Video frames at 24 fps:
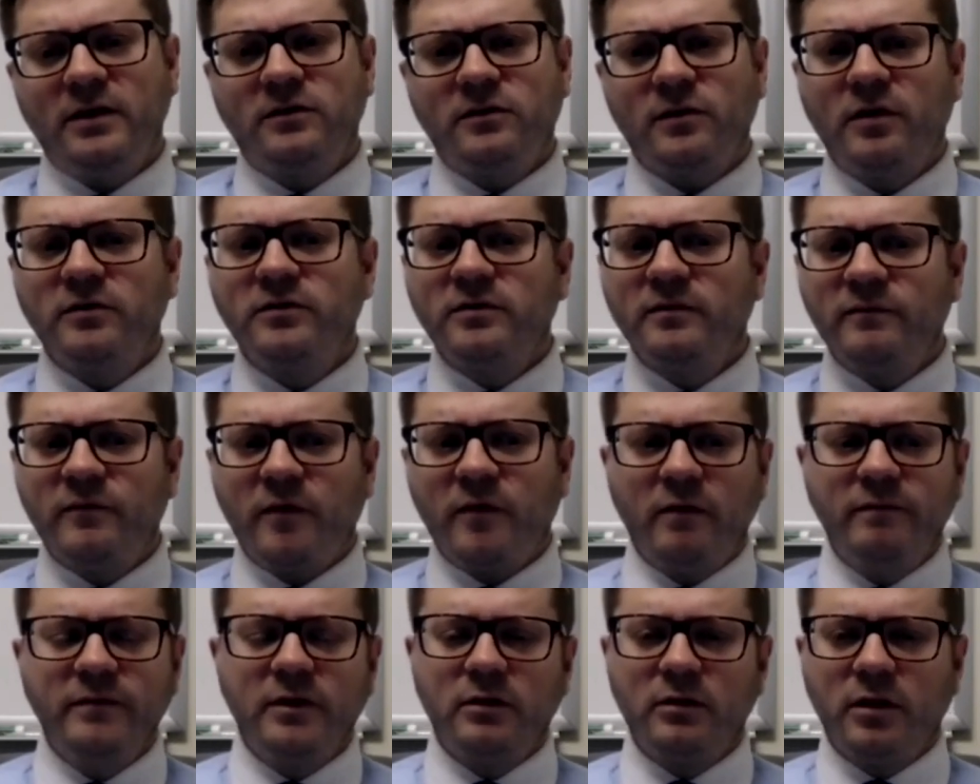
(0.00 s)
So I was
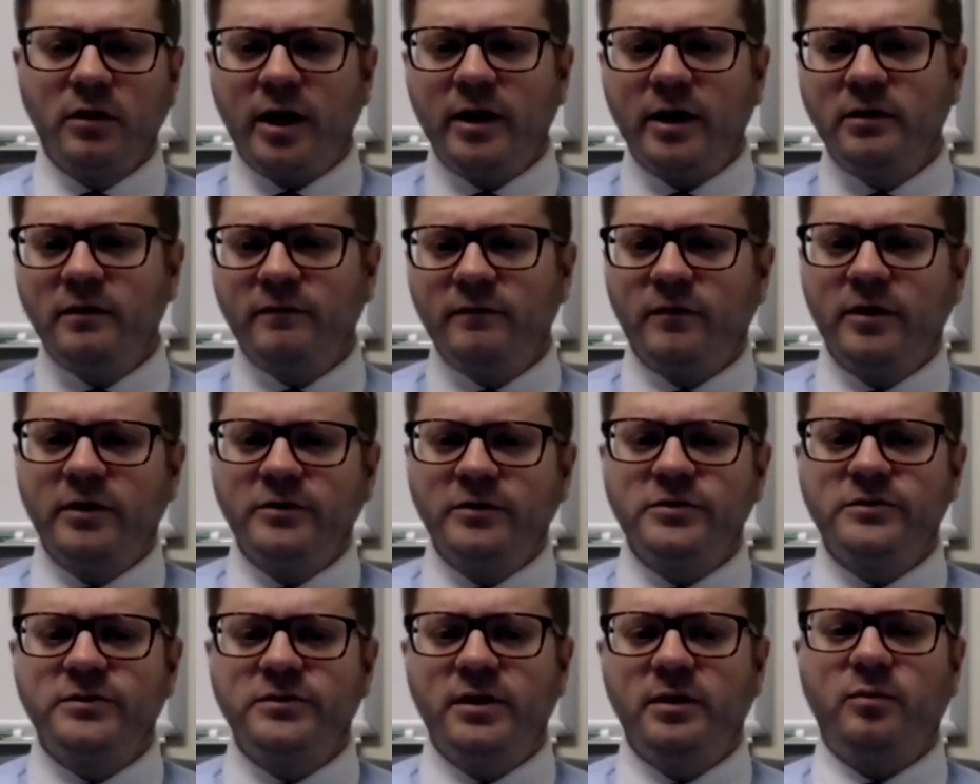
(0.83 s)
involved in a lot of different
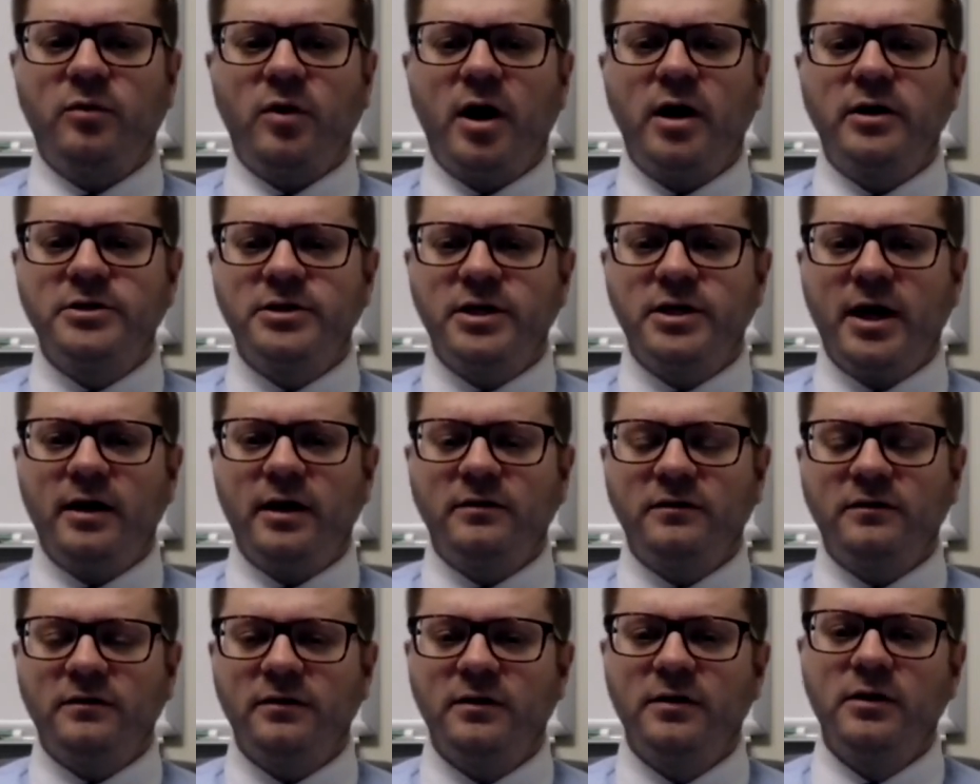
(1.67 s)
interesting
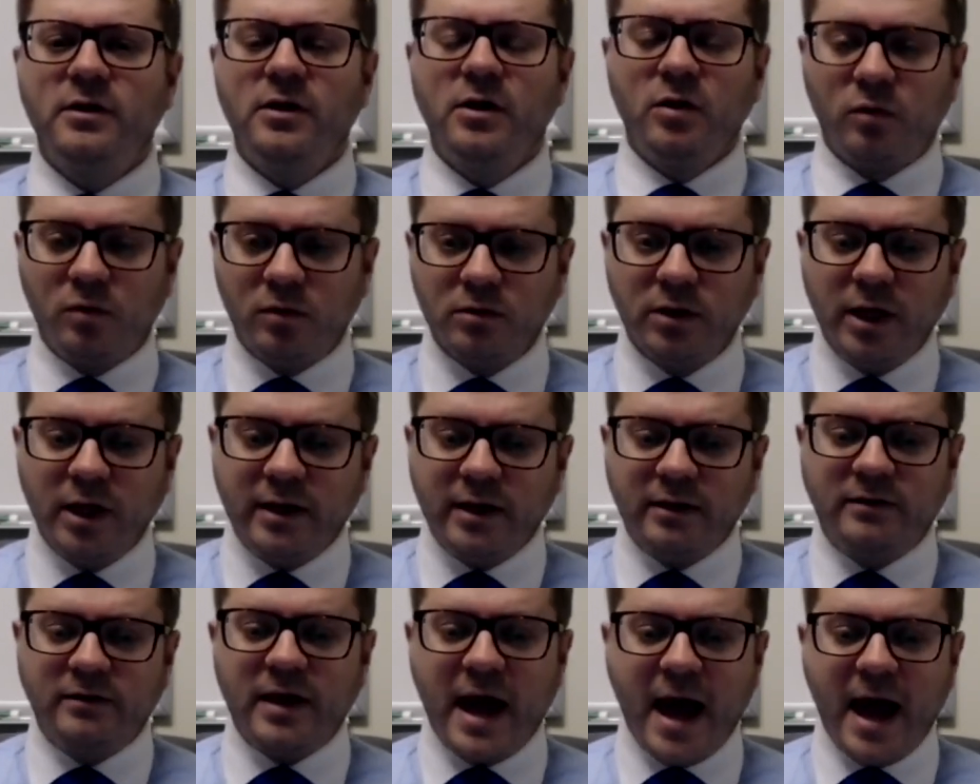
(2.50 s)
projects
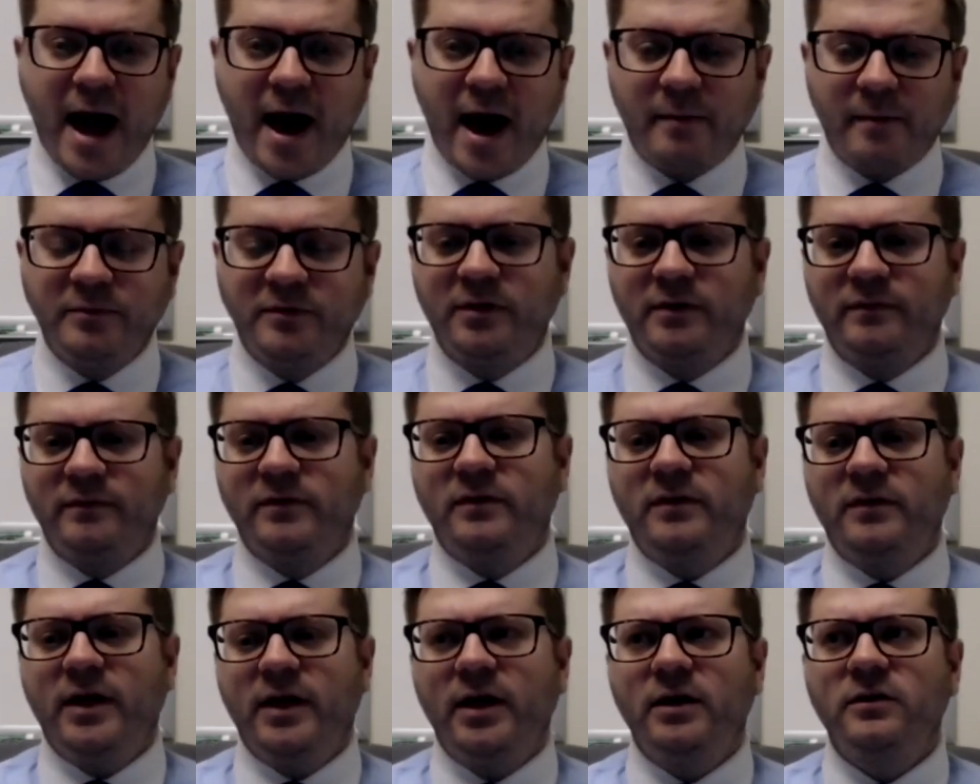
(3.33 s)
related to apps and everything.